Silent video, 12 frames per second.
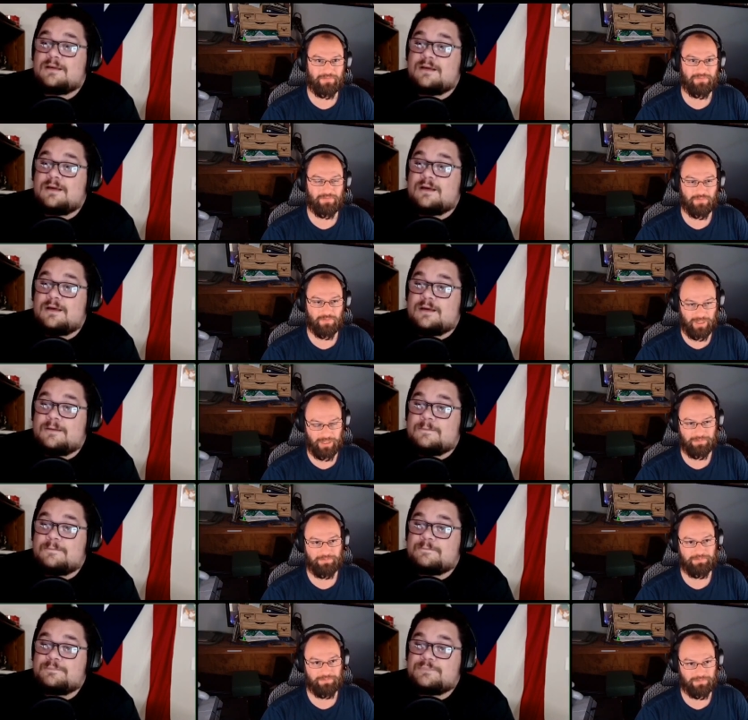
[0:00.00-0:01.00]
Speaker 1: Um, yeah.
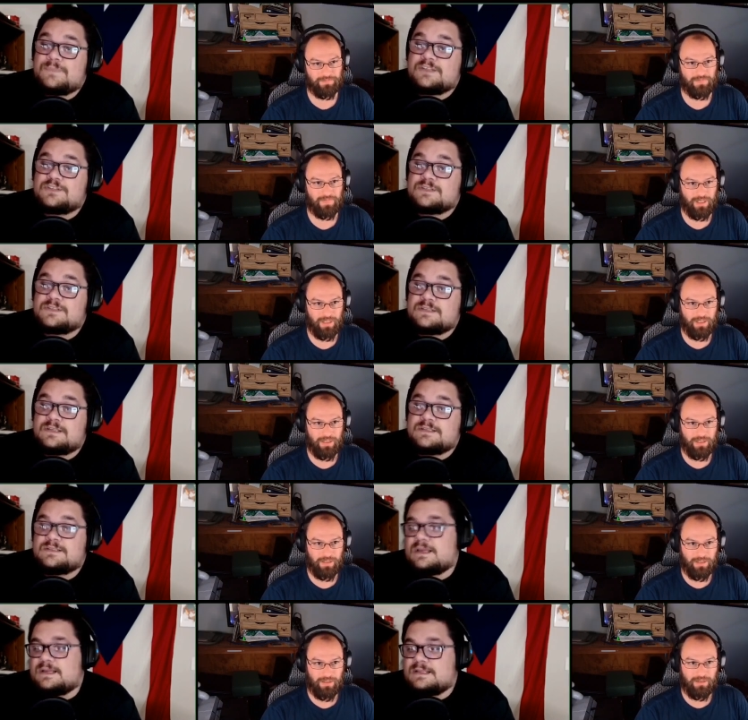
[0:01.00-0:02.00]
It's just it's
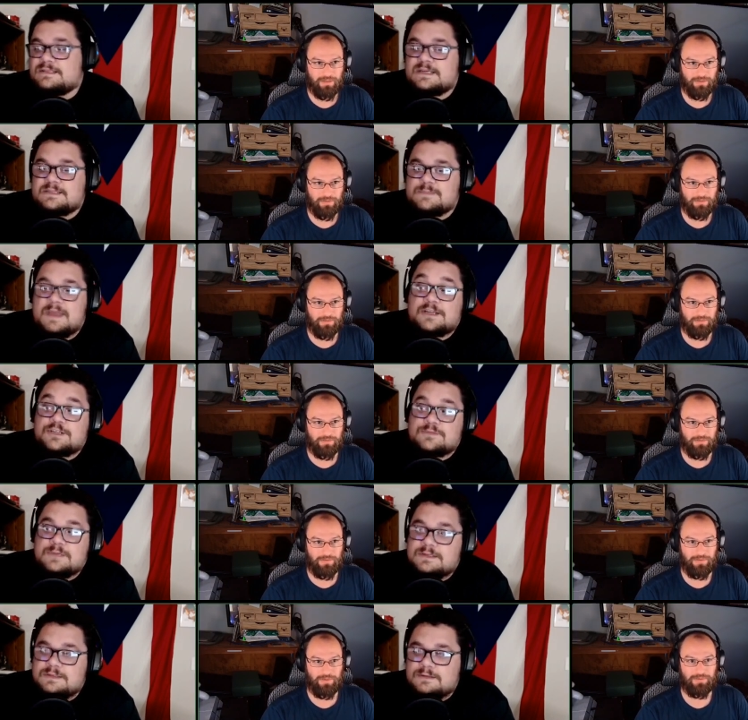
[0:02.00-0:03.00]
like it takes
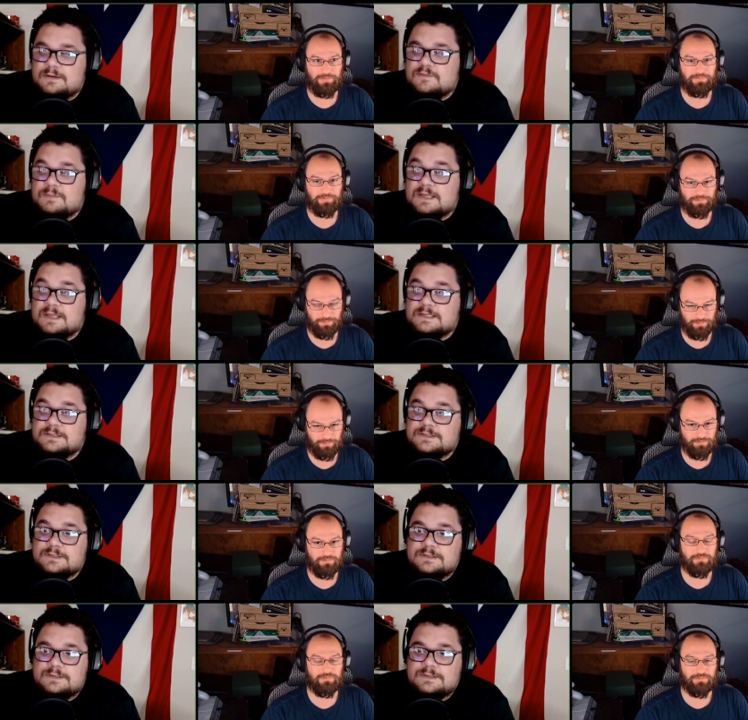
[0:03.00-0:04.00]
management. You have to pay
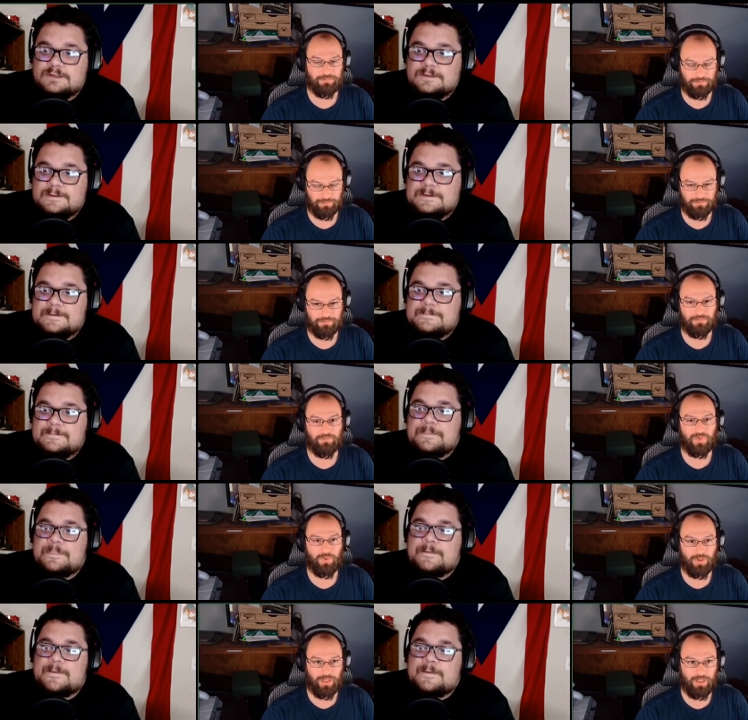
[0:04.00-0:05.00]
attention.
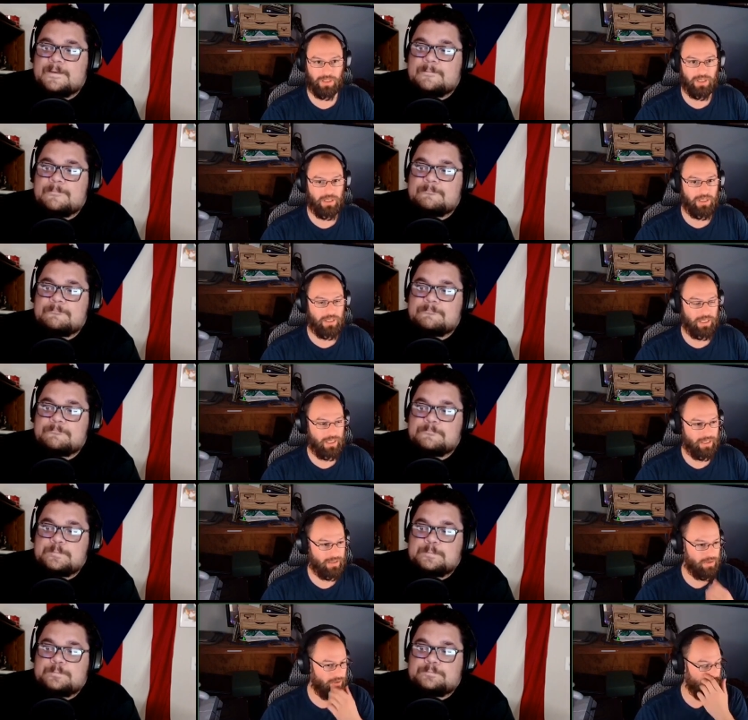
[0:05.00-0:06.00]
Speaker 2: Right. Yeah.
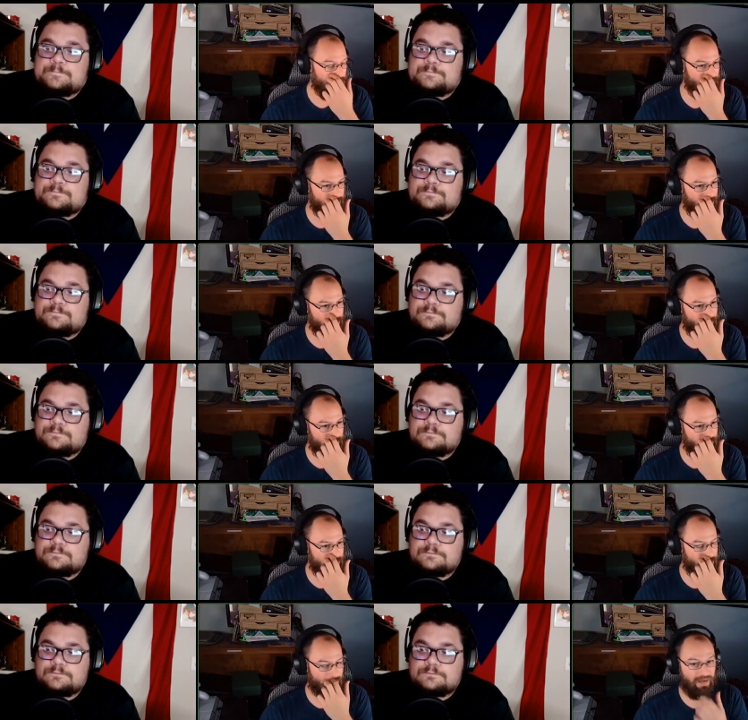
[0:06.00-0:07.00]
You ha- you
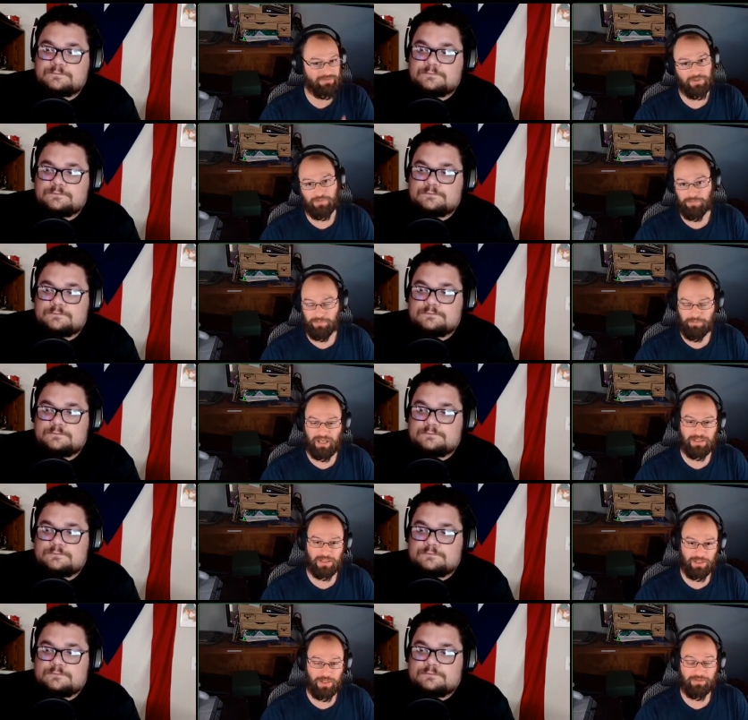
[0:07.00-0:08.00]
either have to
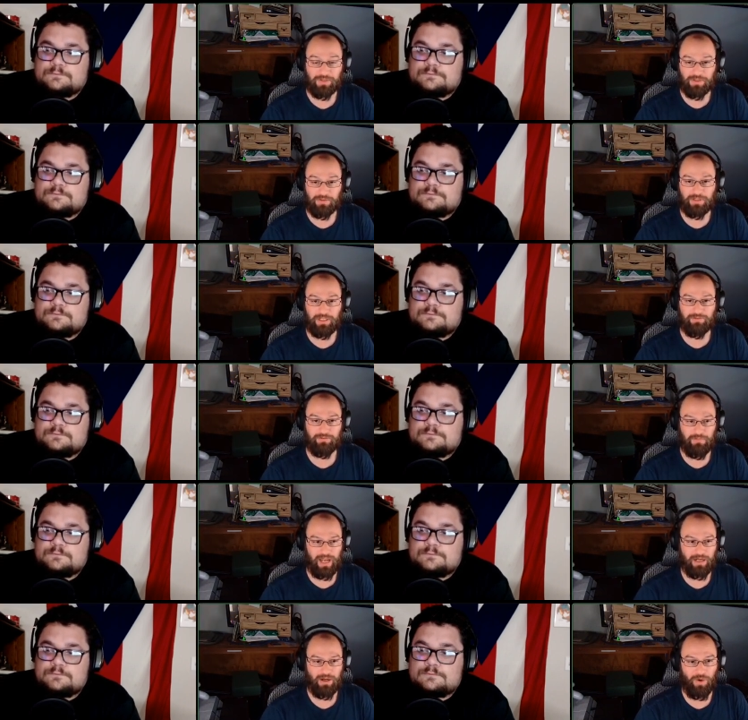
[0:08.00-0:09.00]
basically you have to leave
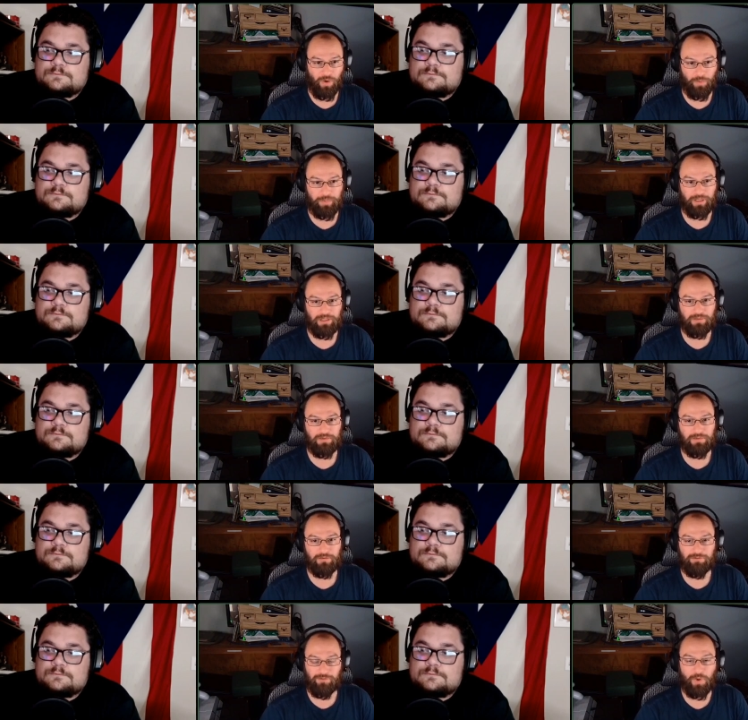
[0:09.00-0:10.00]
mana open
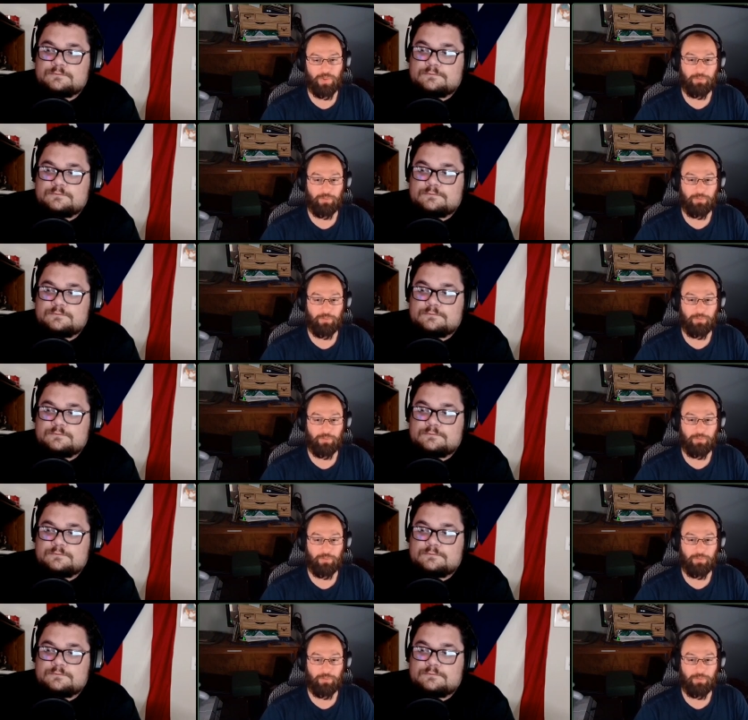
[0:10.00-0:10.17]
for the